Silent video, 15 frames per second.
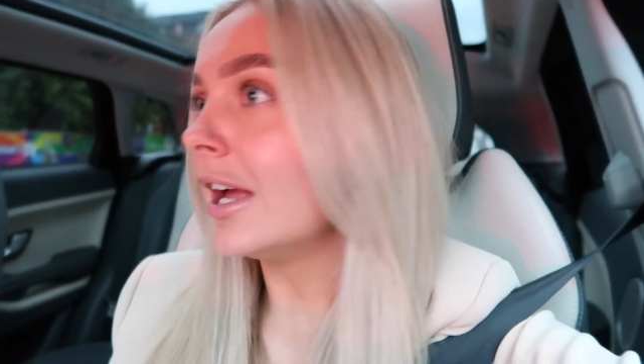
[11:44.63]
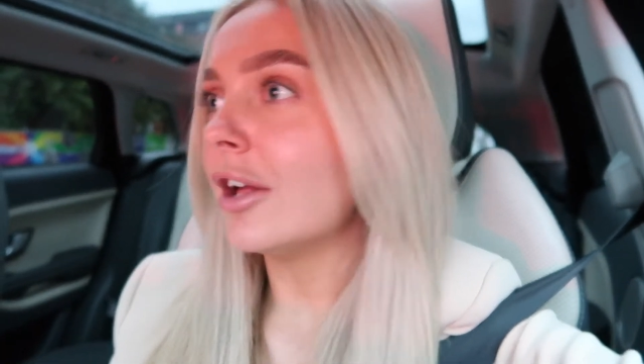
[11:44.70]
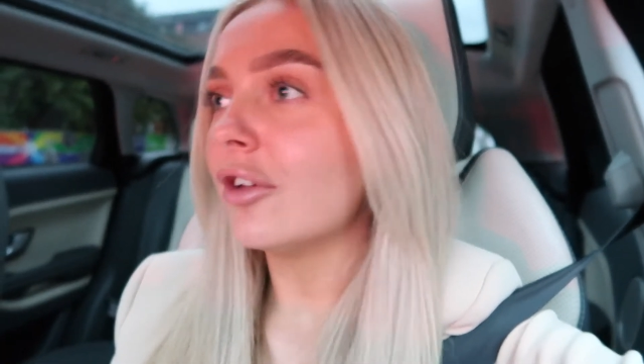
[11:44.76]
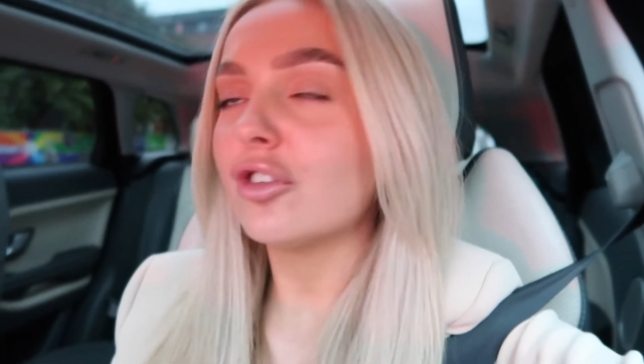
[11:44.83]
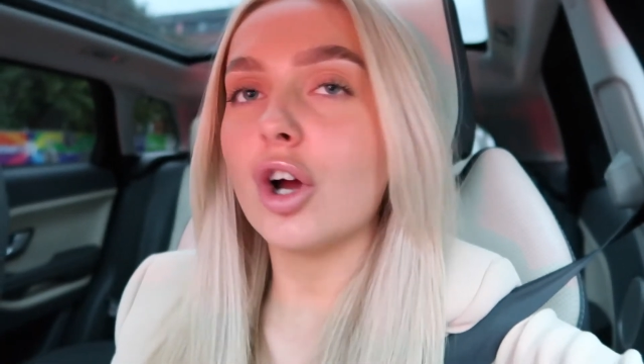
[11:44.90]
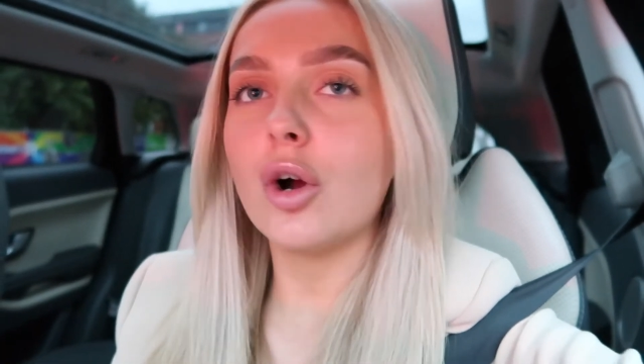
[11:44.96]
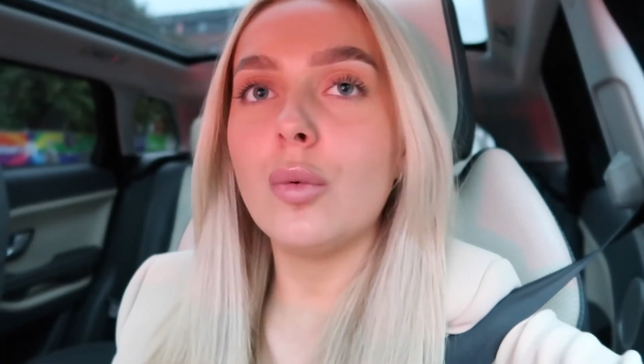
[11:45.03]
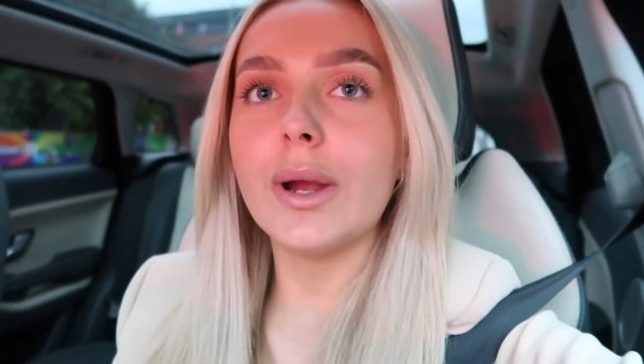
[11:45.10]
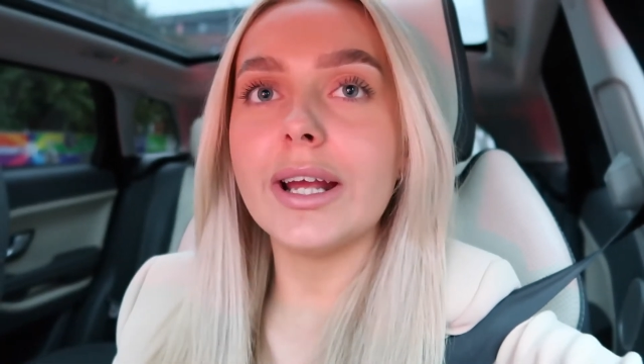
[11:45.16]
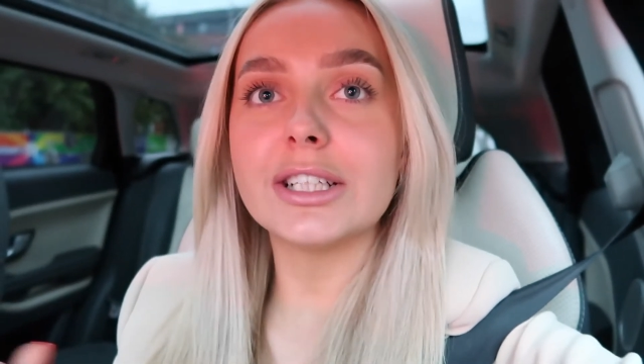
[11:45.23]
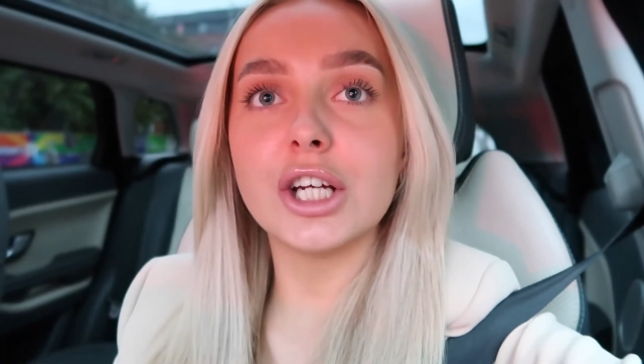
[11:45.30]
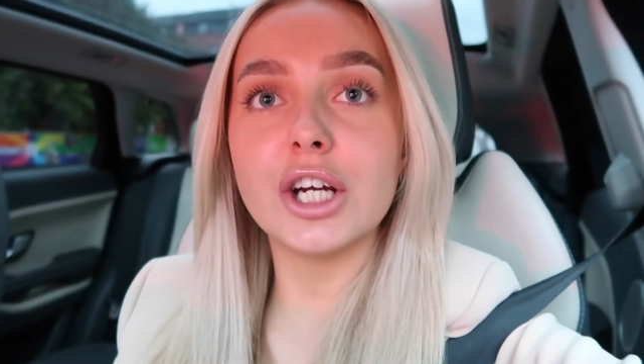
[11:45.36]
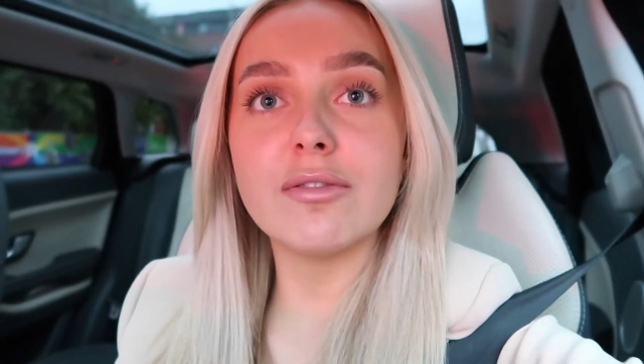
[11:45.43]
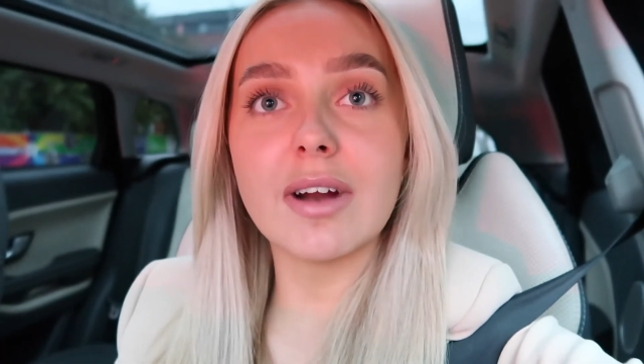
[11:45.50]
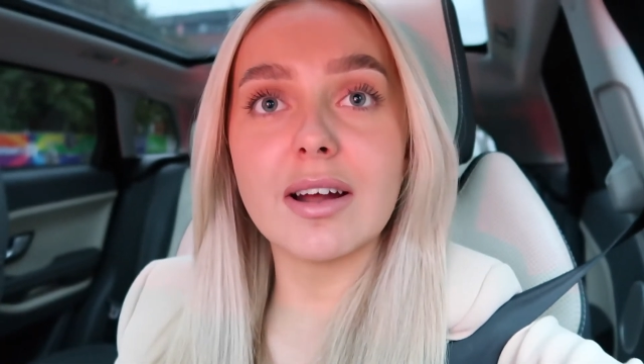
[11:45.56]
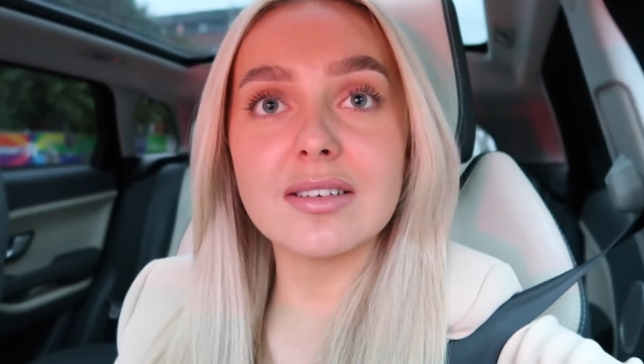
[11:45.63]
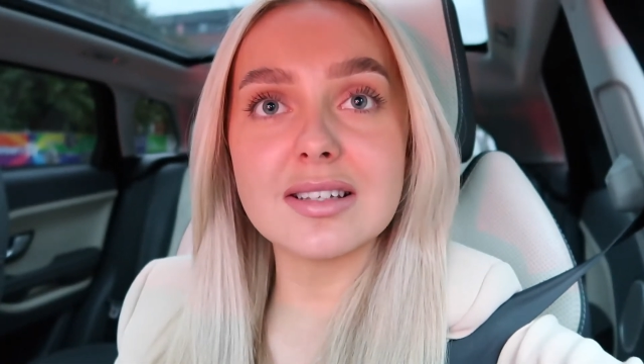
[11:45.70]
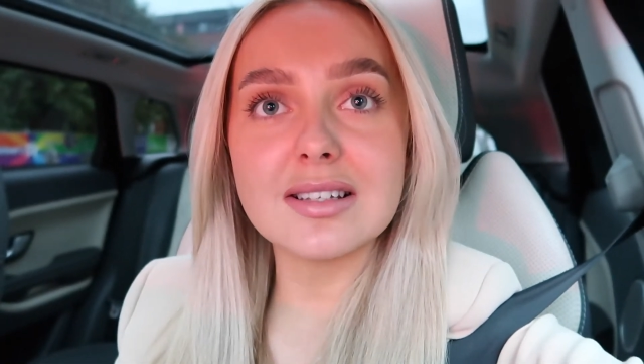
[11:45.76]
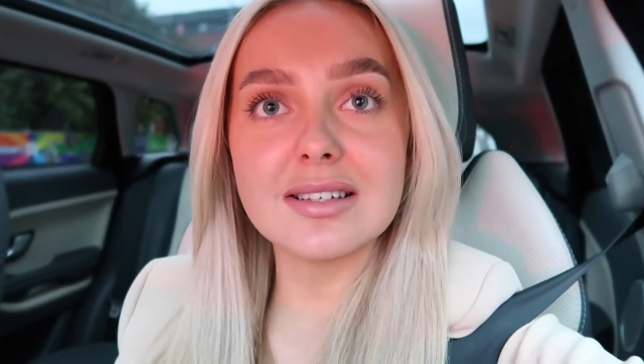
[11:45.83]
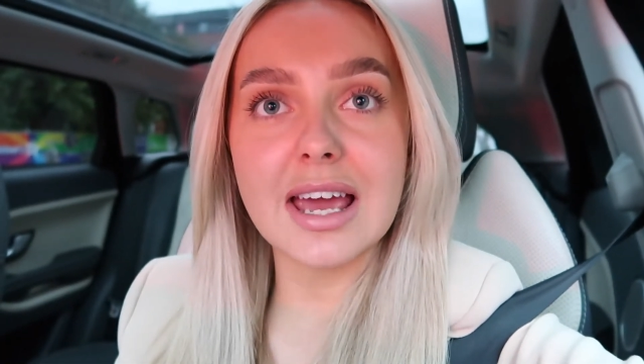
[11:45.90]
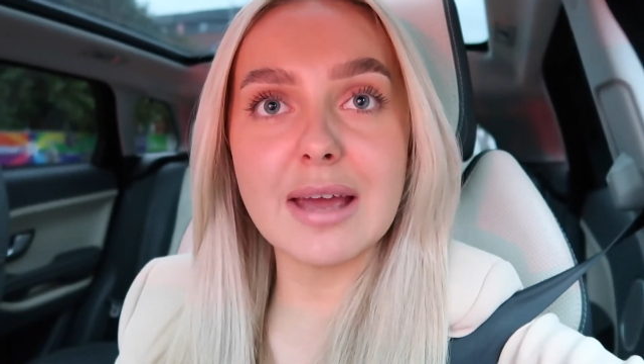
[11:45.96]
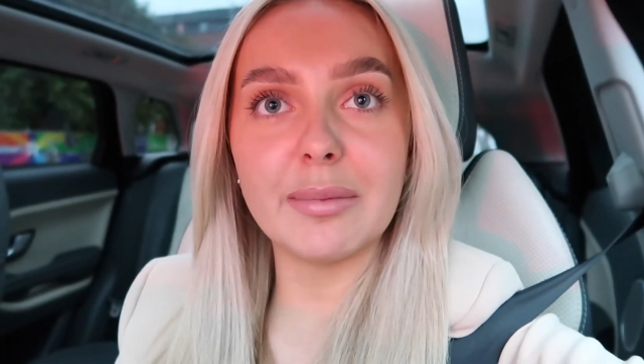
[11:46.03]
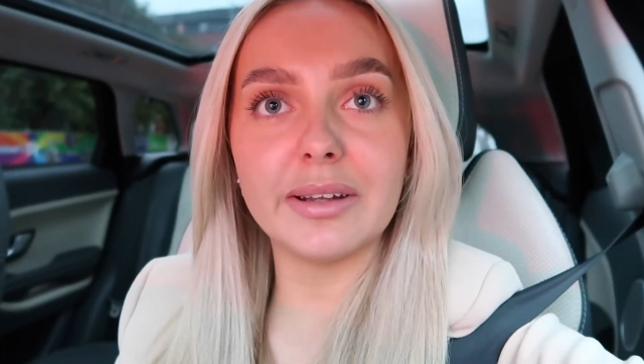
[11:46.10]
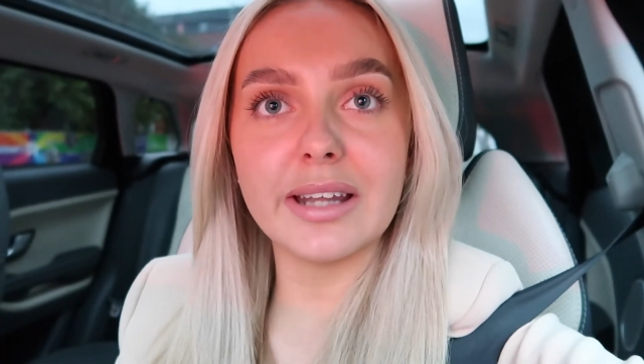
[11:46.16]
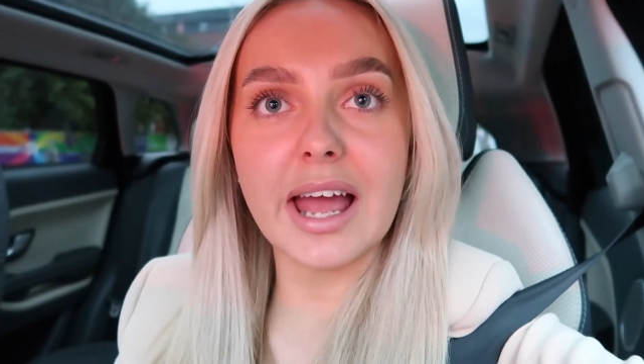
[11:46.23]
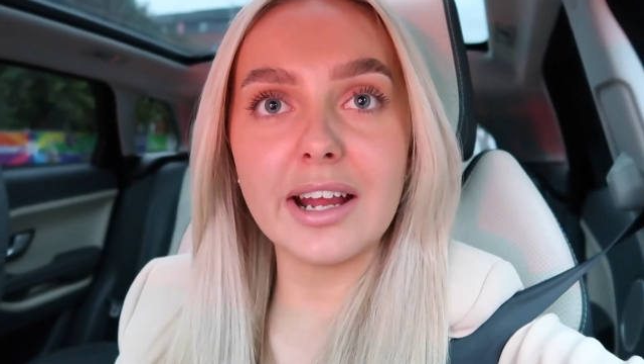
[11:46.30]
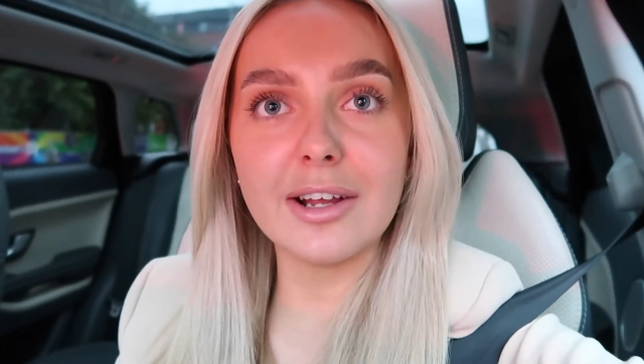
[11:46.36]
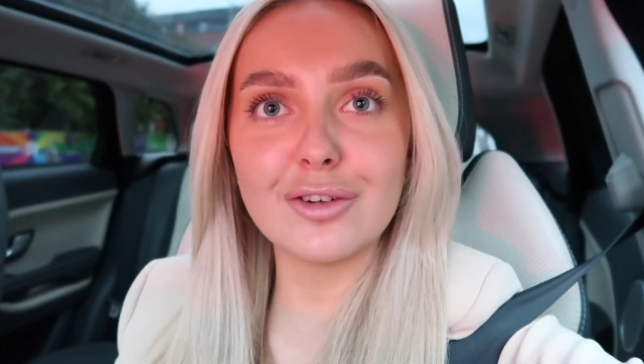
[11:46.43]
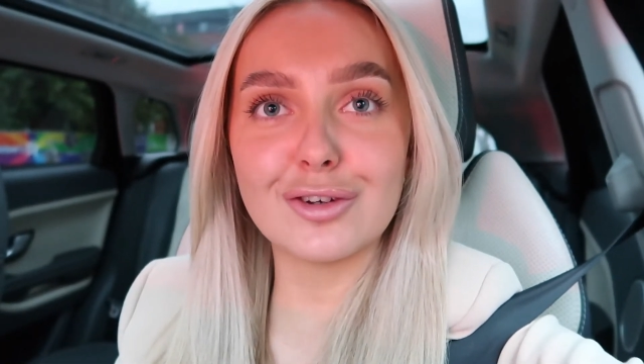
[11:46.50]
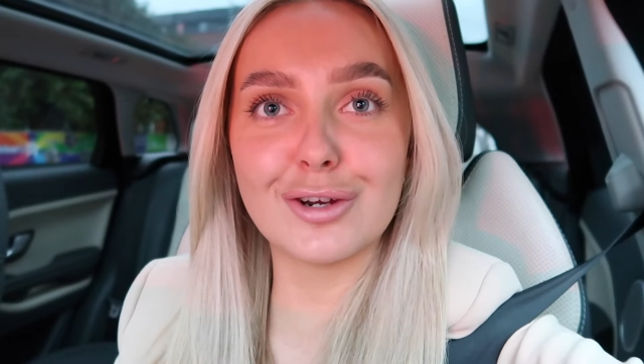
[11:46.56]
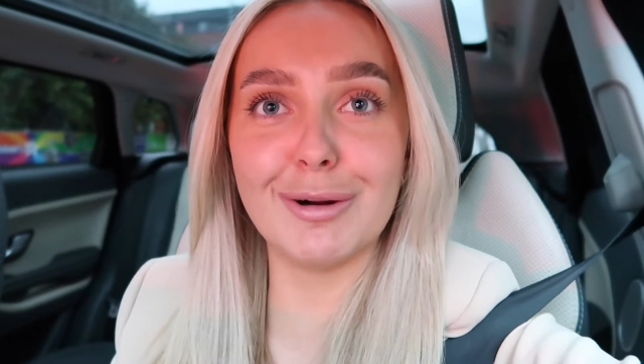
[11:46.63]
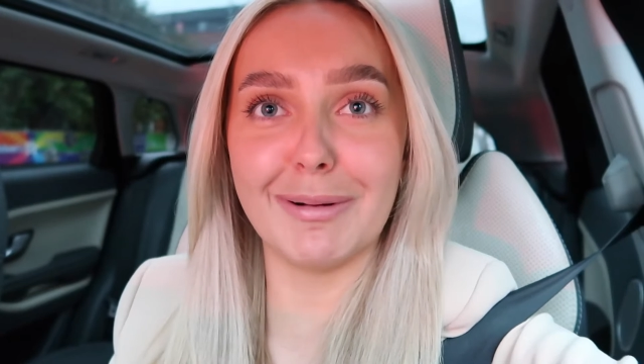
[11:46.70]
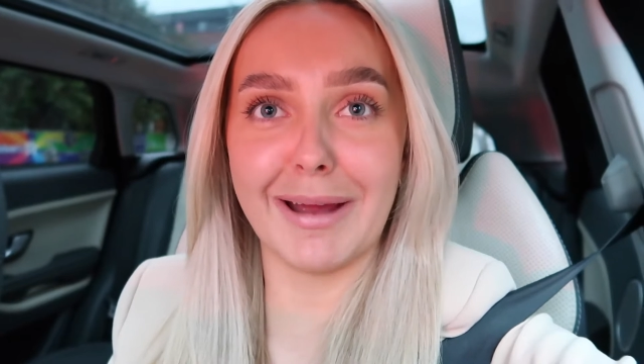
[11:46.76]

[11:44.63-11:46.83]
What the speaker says: So he turned around to the table next to